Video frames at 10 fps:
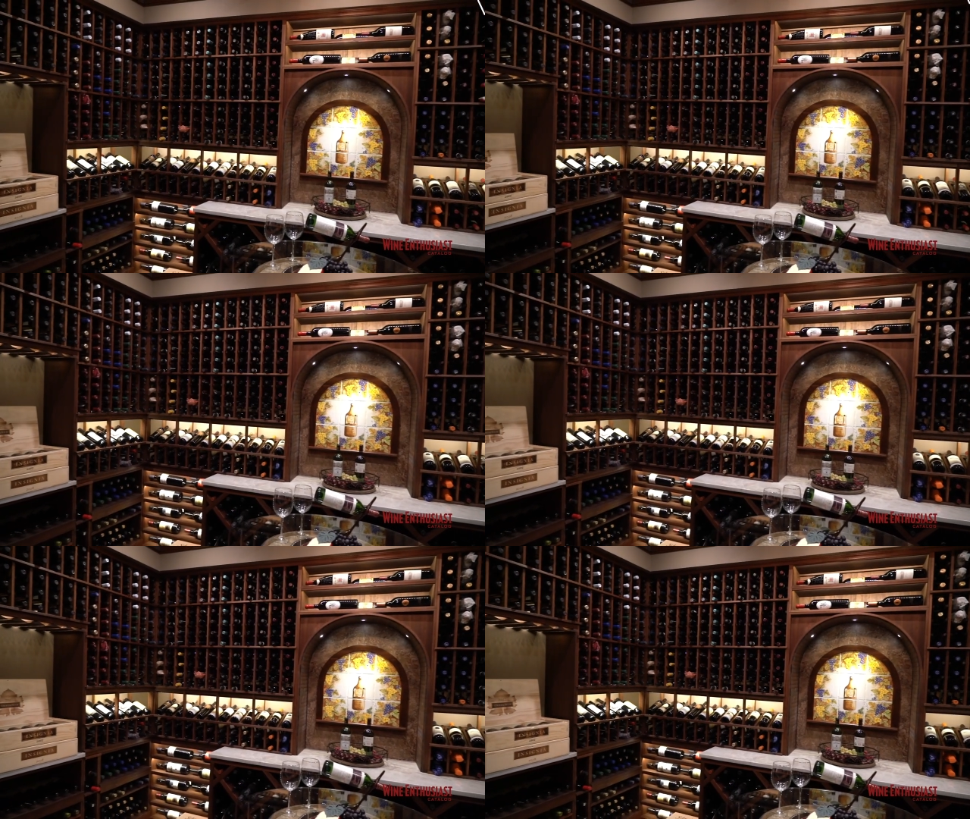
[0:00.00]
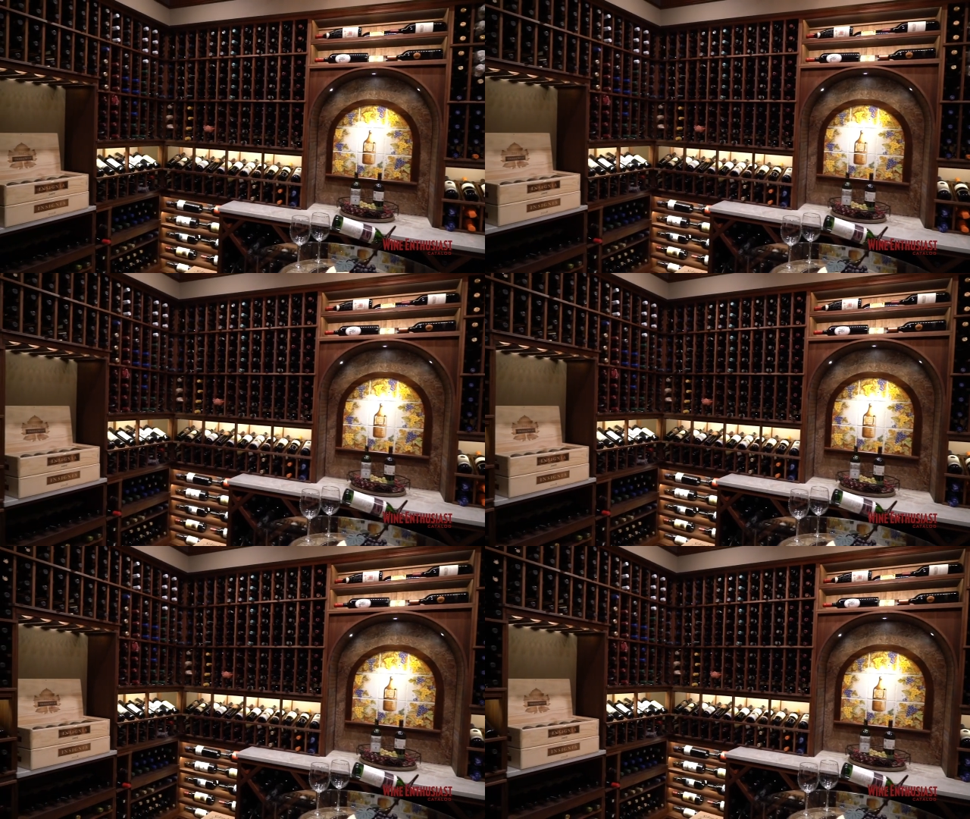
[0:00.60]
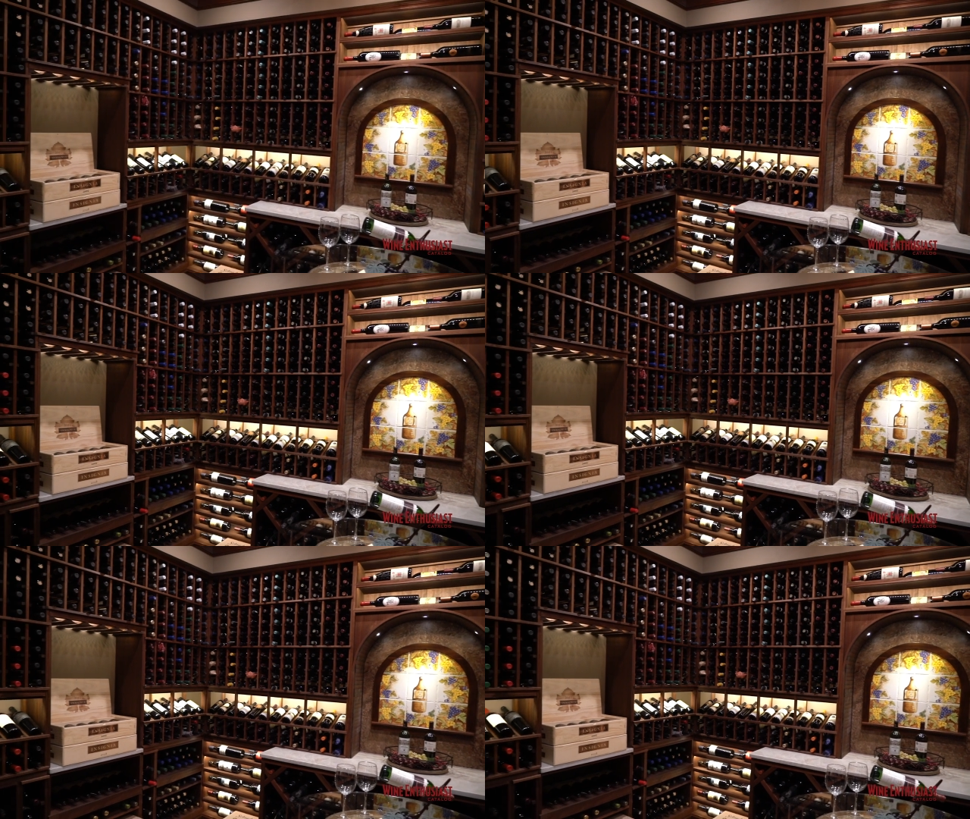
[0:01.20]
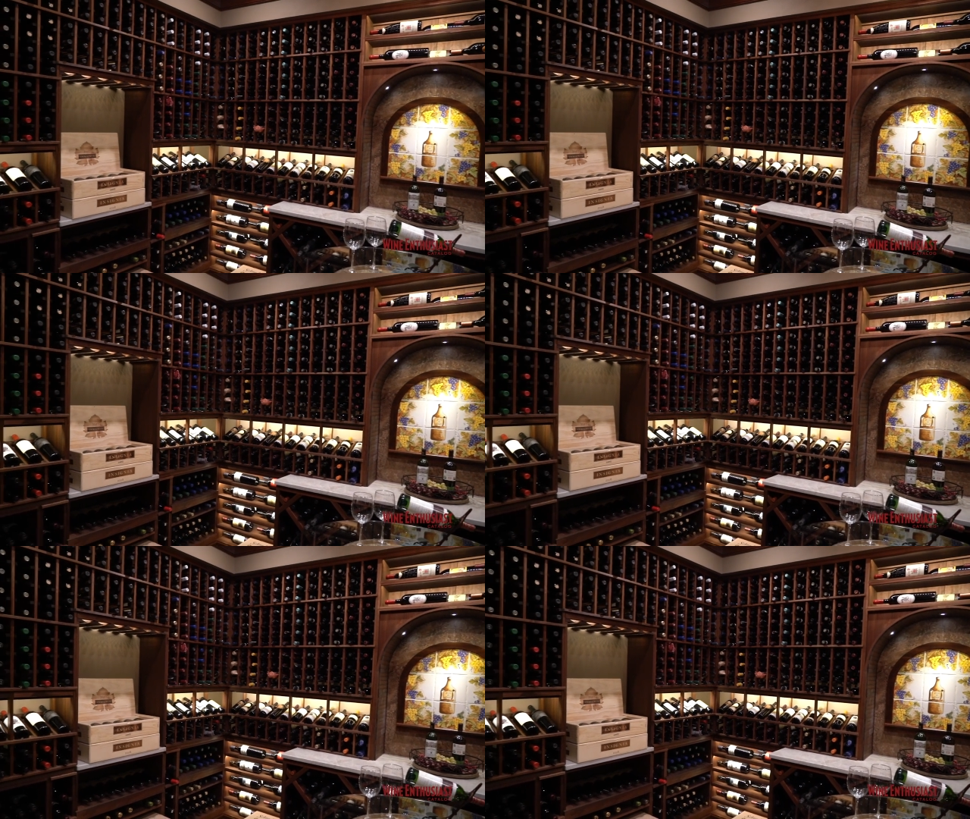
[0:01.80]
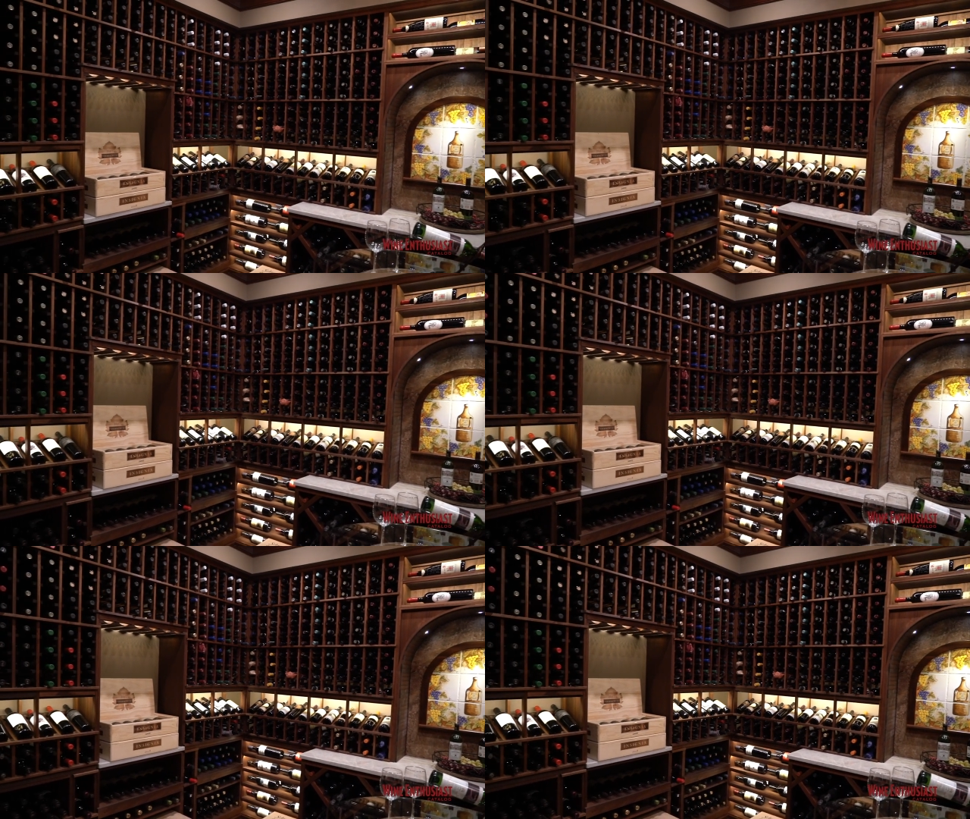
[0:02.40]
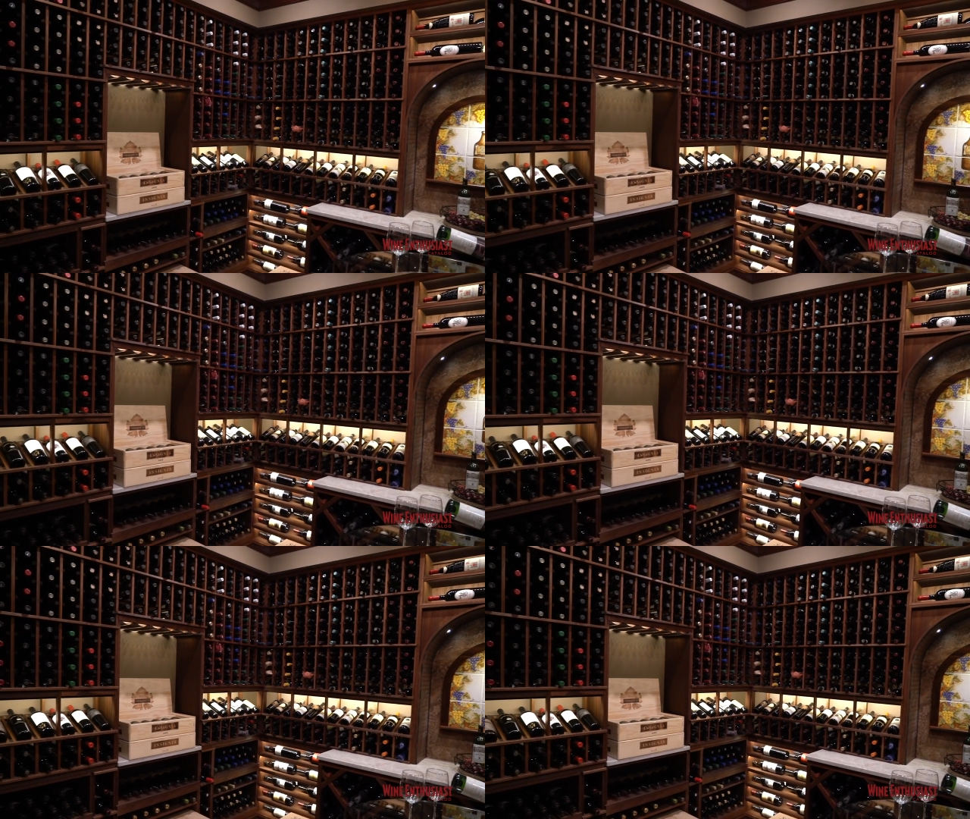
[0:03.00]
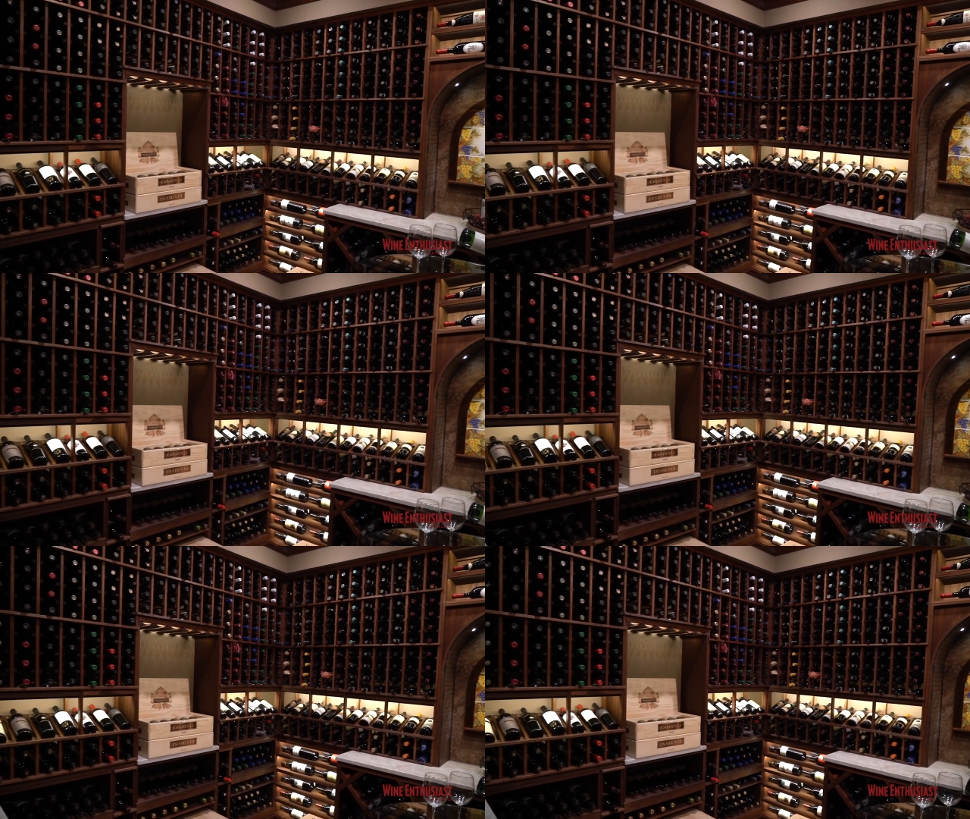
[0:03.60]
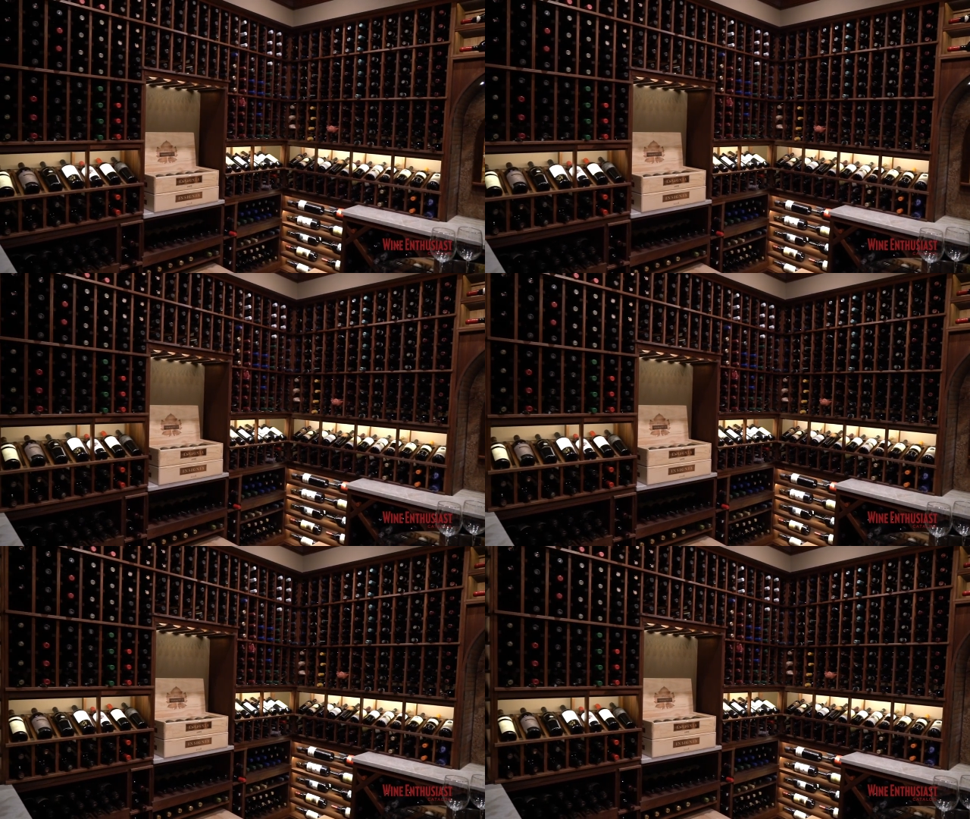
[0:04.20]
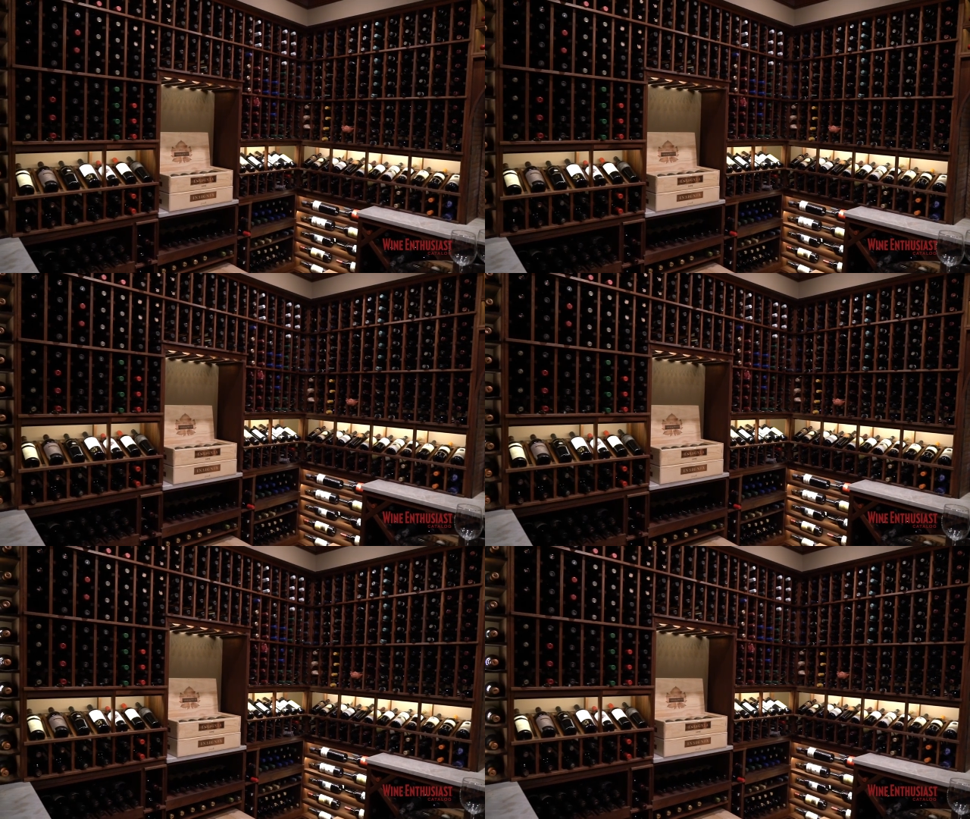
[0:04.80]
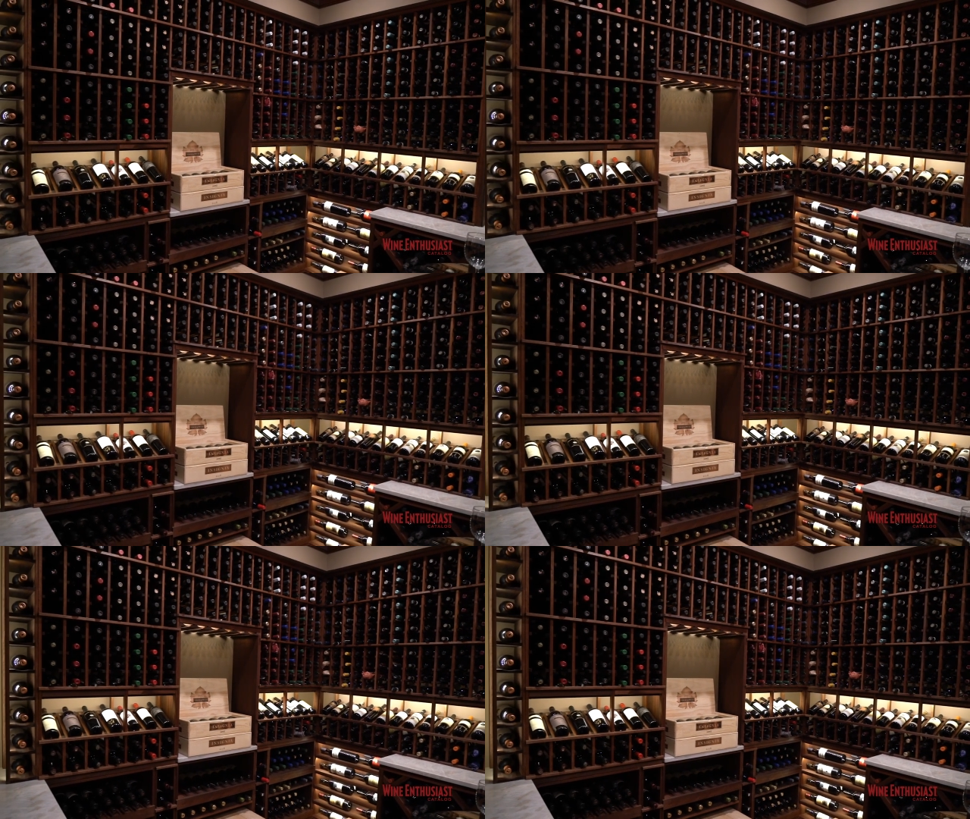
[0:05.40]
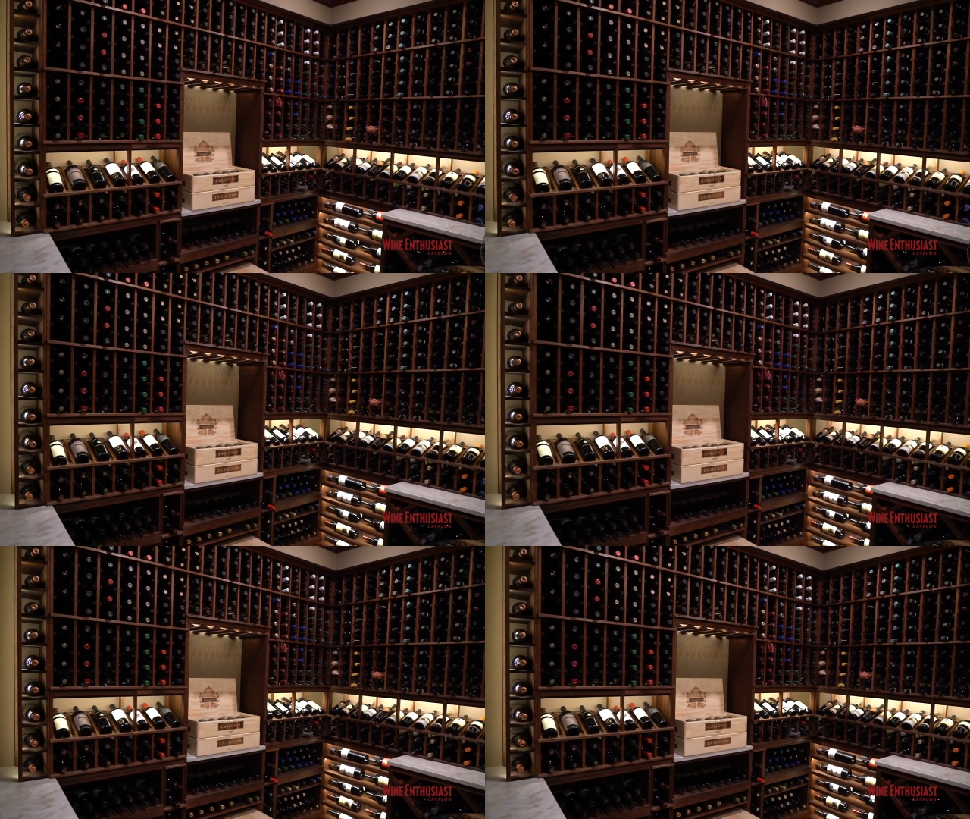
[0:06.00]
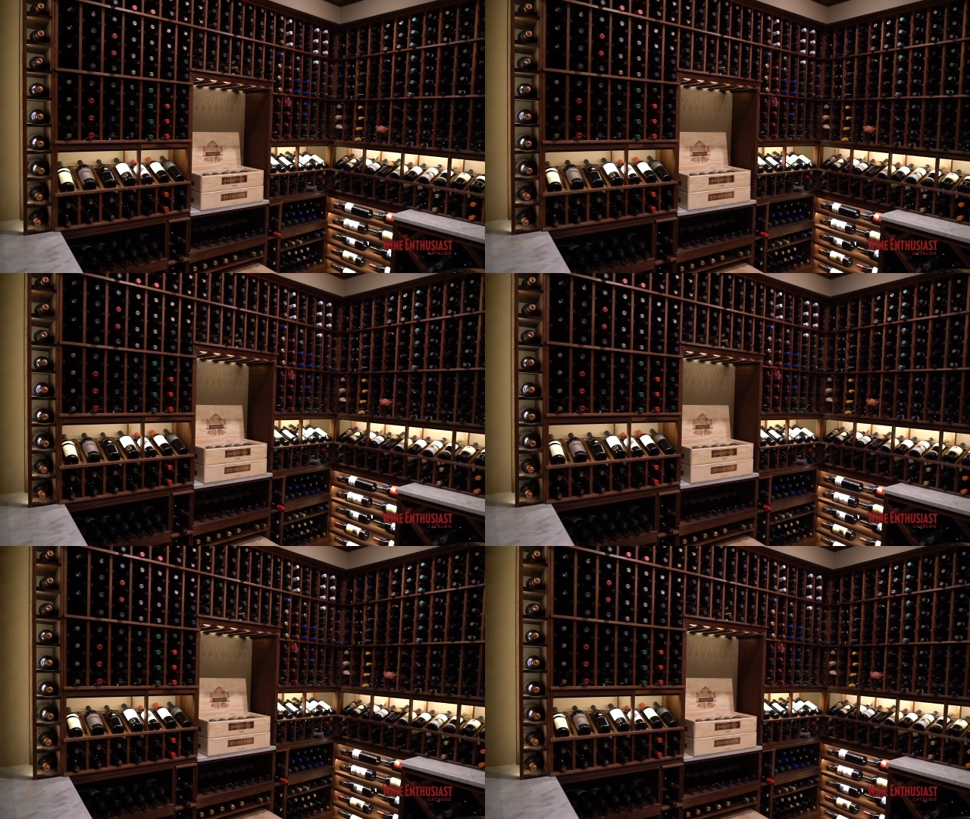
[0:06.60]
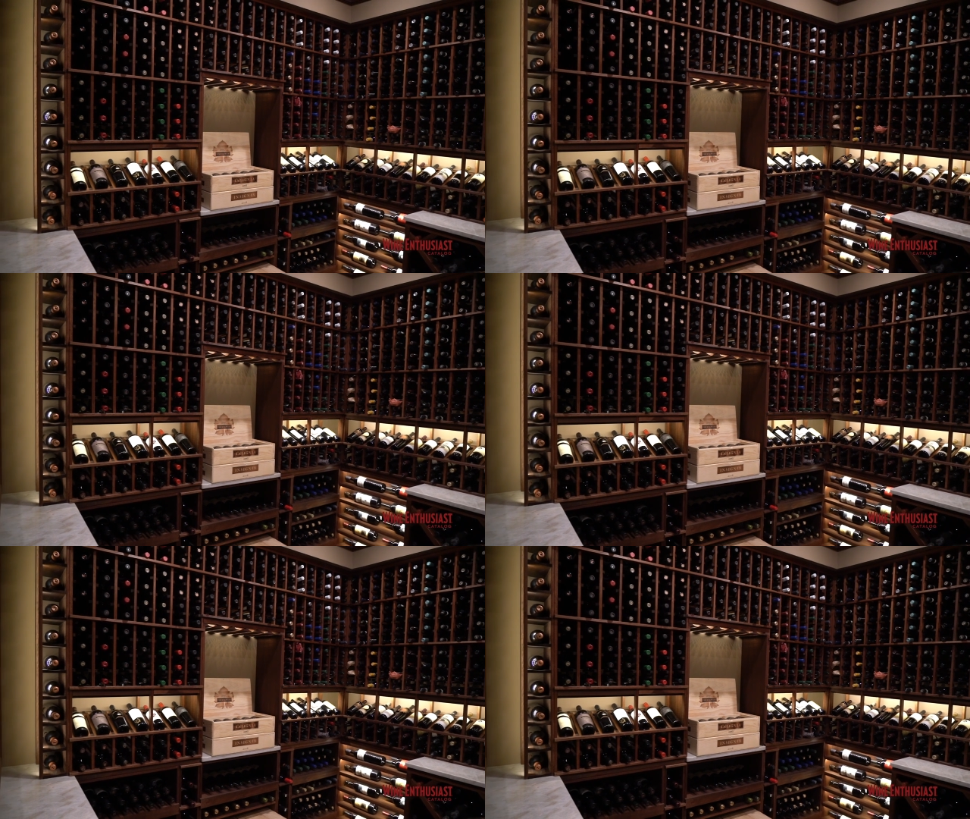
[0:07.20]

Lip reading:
(no speaker visible)